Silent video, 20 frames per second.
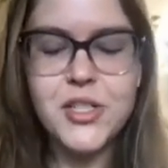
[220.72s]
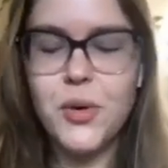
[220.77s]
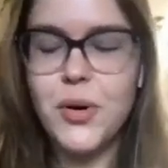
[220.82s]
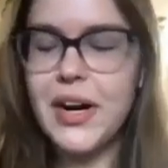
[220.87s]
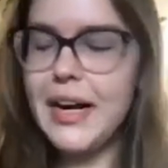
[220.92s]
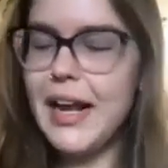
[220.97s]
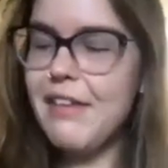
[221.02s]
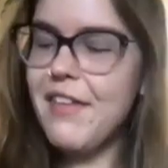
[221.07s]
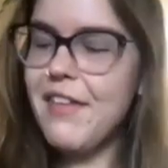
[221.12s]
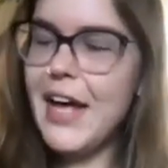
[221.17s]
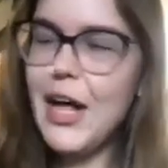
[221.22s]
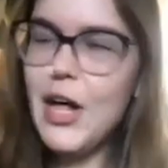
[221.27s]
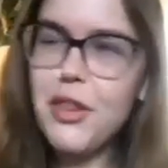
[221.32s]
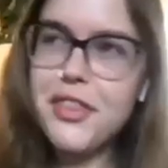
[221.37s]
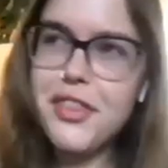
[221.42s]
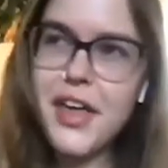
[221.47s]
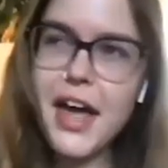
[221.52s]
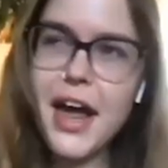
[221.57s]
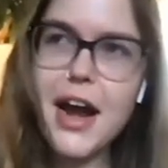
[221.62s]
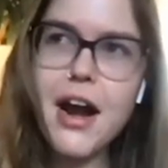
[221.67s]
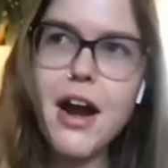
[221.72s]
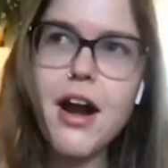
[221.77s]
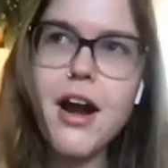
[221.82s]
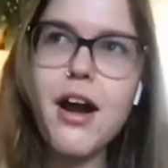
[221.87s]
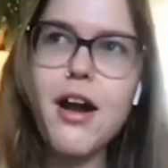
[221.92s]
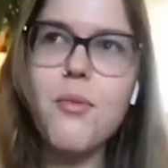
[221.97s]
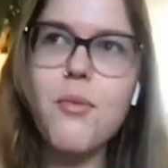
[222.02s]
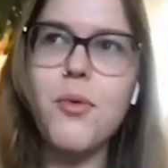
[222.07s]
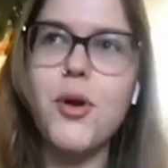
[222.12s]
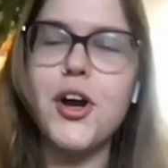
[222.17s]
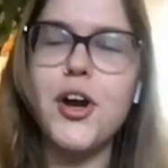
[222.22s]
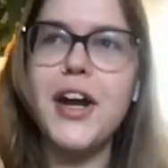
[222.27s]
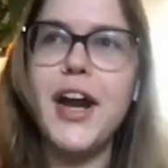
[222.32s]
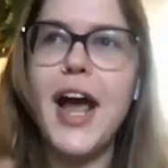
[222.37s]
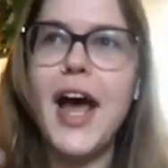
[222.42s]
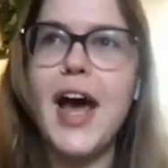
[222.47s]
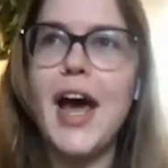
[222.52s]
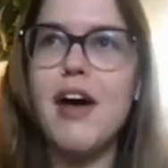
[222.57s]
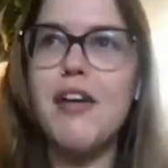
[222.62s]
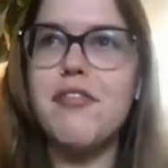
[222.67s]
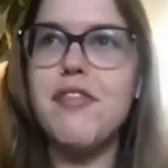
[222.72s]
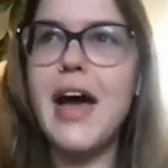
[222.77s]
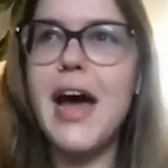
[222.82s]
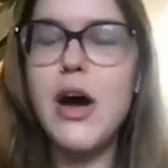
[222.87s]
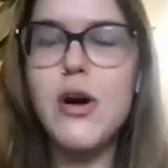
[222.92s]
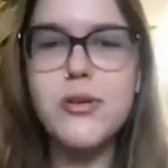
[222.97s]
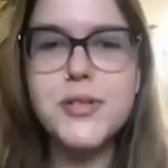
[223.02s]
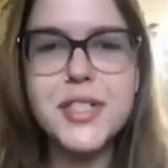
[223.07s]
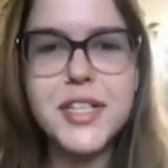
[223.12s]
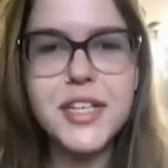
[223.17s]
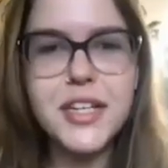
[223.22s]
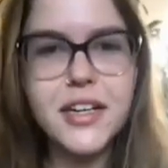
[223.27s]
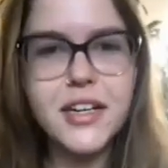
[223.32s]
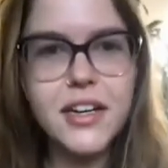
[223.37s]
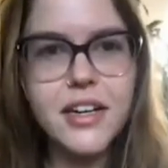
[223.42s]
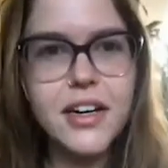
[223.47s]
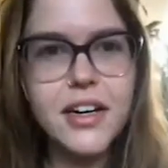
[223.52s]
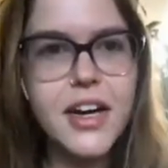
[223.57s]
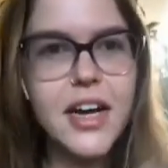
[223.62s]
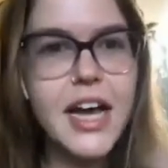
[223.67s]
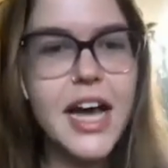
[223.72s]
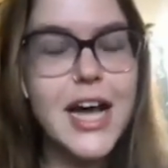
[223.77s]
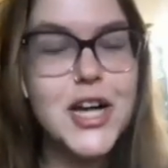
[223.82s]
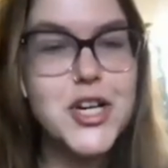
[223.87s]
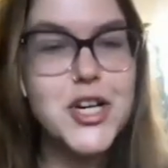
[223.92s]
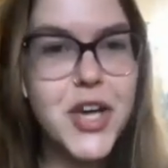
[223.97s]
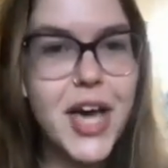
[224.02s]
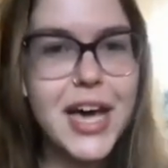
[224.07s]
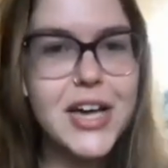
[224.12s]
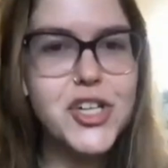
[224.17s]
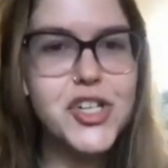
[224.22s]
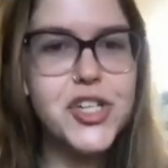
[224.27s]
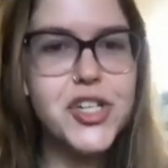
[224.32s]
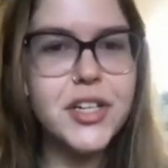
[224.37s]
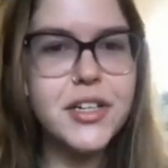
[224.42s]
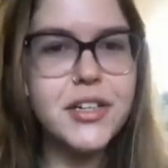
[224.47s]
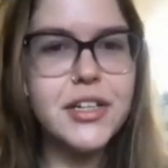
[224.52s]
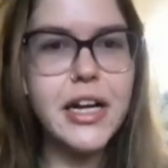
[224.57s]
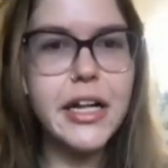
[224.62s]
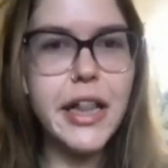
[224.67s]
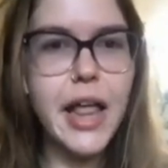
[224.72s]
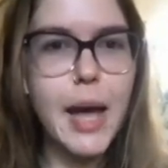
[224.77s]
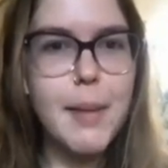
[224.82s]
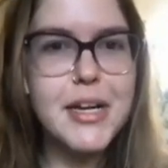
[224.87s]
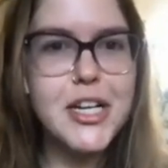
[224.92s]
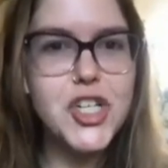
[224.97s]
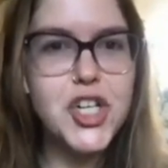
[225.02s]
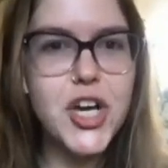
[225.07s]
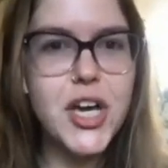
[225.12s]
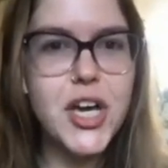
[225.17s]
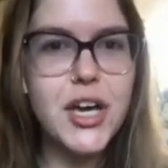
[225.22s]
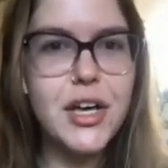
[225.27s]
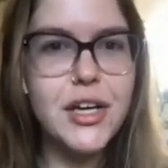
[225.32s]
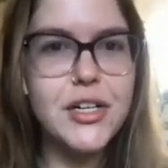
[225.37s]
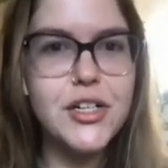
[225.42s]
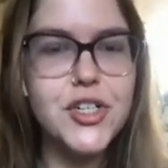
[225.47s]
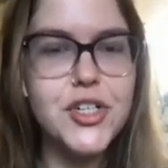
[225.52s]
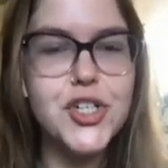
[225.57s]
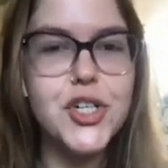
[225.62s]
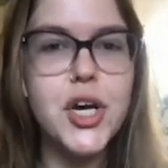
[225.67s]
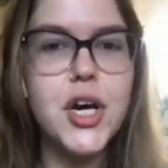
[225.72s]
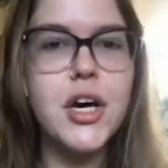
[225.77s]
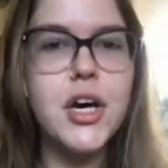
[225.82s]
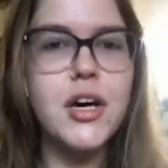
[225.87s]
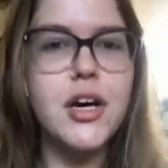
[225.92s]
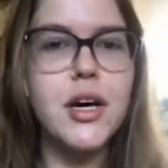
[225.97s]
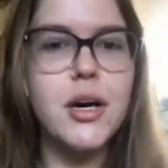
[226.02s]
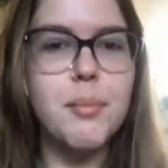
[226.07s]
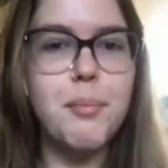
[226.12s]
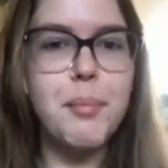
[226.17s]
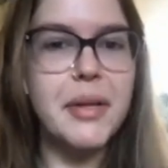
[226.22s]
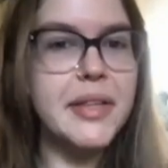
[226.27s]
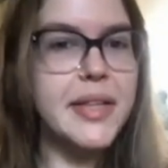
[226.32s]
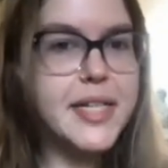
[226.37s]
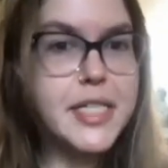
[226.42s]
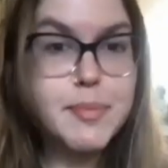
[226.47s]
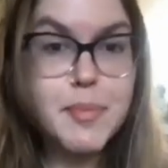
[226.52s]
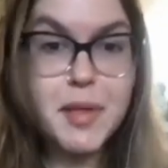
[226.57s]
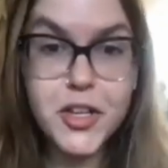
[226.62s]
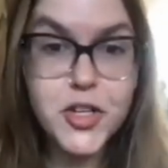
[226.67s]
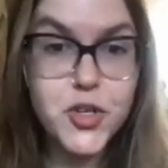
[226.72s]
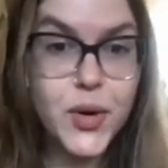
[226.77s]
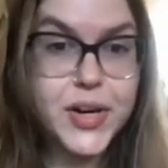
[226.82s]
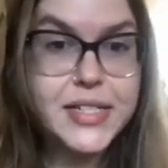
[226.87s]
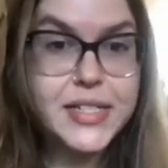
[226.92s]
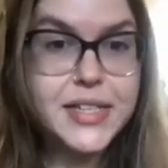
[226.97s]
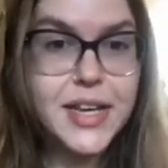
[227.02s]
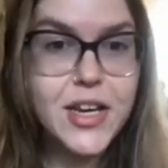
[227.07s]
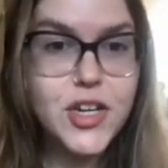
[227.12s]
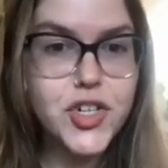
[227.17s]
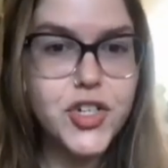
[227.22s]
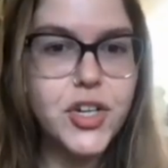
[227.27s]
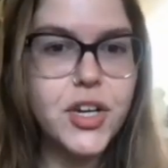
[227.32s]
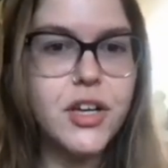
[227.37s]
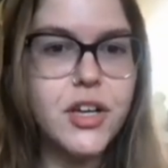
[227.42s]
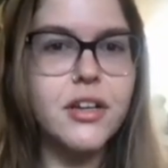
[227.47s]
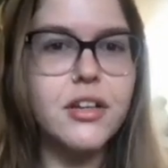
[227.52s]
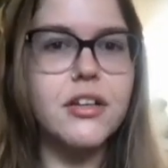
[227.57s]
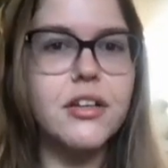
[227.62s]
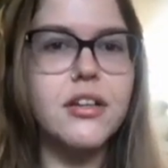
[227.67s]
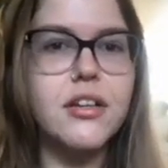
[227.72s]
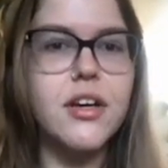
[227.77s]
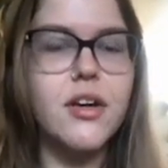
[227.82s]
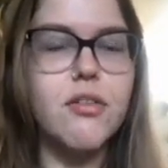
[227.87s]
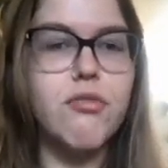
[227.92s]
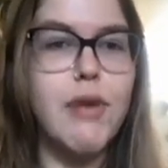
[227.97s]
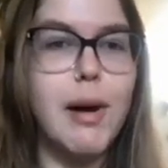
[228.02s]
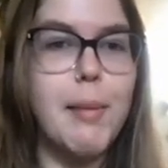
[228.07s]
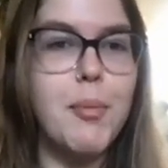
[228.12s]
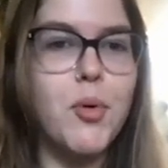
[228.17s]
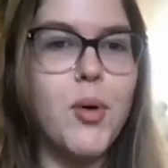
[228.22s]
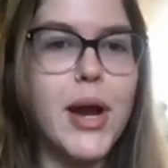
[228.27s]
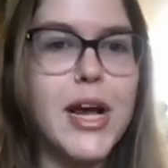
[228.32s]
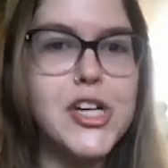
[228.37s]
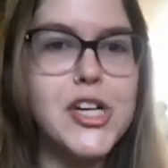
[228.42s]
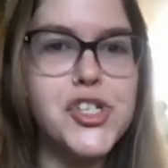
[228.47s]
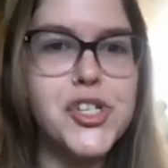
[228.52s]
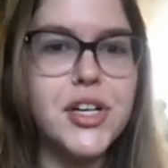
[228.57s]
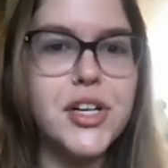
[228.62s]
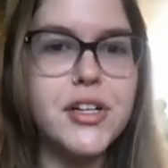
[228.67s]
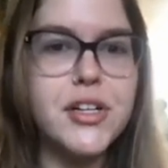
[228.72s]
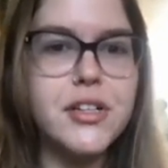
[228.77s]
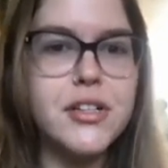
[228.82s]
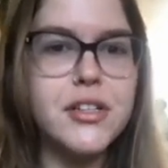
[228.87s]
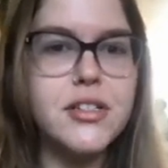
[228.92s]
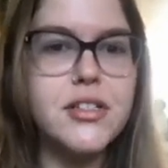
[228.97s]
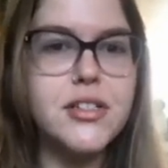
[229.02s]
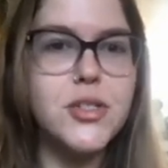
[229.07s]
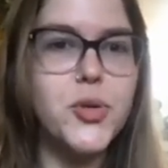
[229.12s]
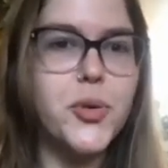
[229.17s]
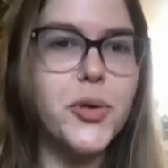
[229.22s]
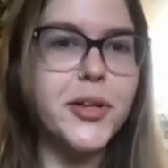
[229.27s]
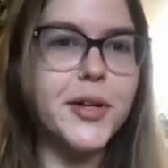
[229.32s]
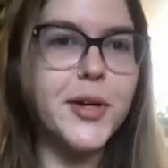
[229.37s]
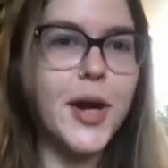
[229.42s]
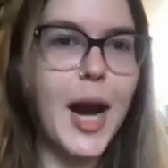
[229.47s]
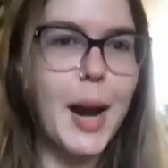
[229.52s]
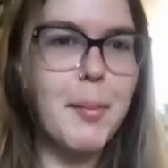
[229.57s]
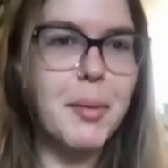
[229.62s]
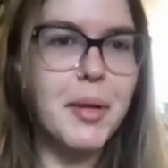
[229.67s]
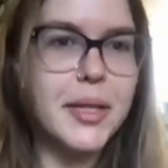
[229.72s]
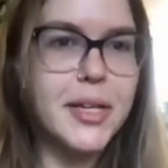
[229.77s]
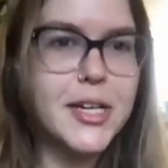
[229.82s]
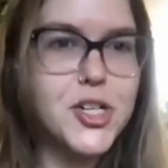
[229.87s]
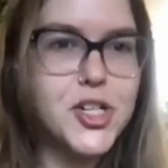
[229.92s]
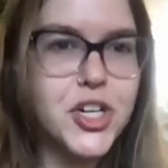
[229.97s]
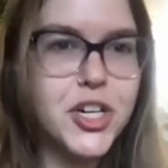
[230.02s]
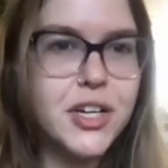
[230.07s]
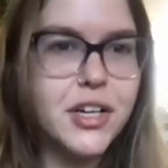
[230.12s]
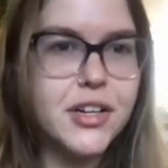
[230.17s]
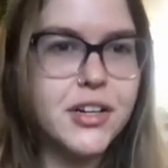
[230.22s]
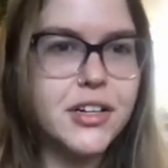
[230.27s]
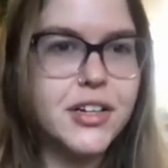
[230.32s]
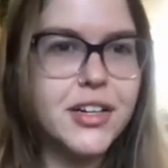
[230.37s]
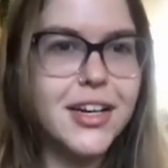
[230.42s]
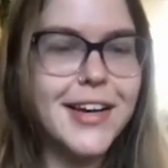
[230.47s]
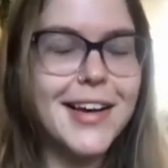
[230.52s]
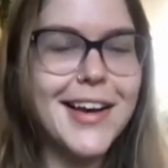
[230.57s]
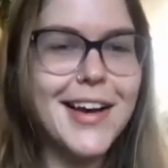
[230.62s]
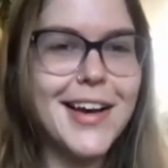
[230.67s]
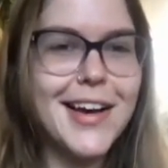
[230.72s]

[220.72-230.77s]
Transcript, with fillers: So we're going to have healthcare, we're going to have housing, education, climate change, police militarization, reparations, nuclear abolition.